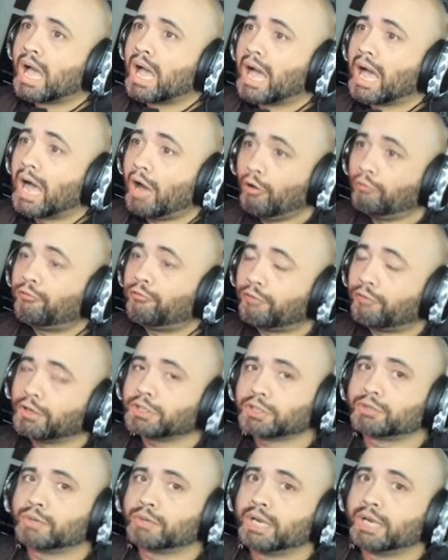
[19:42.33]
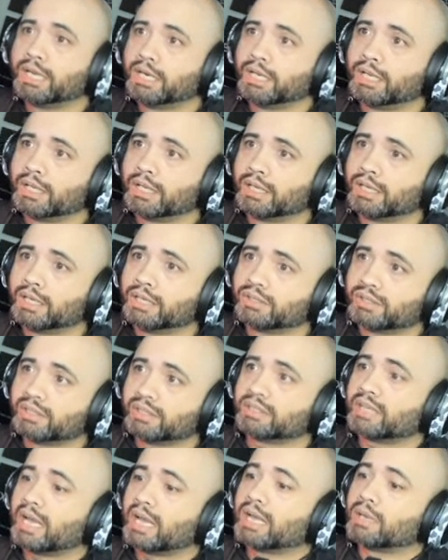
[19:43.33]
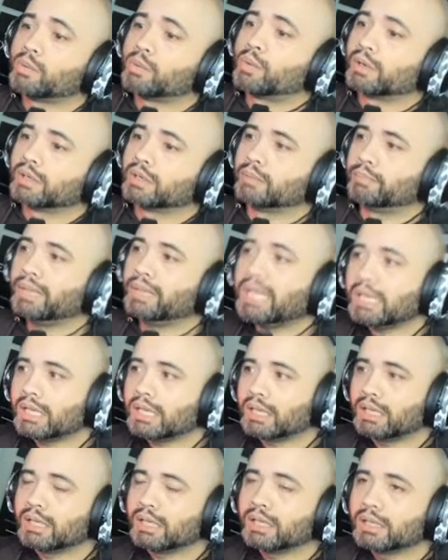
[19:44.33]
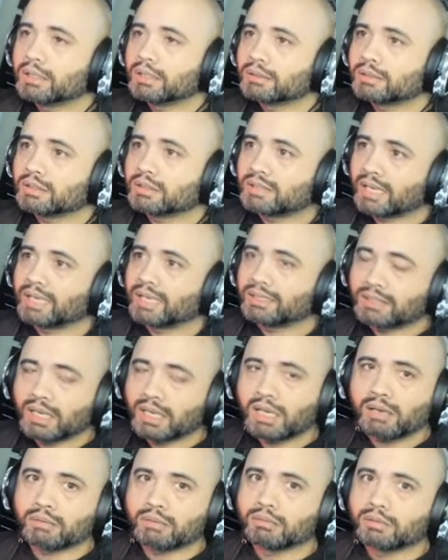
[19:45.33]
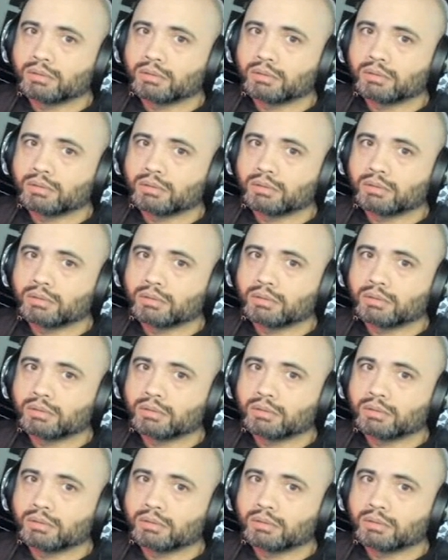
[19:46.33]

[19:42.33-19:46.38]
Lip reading: how frustrating is this guy going to be to take down?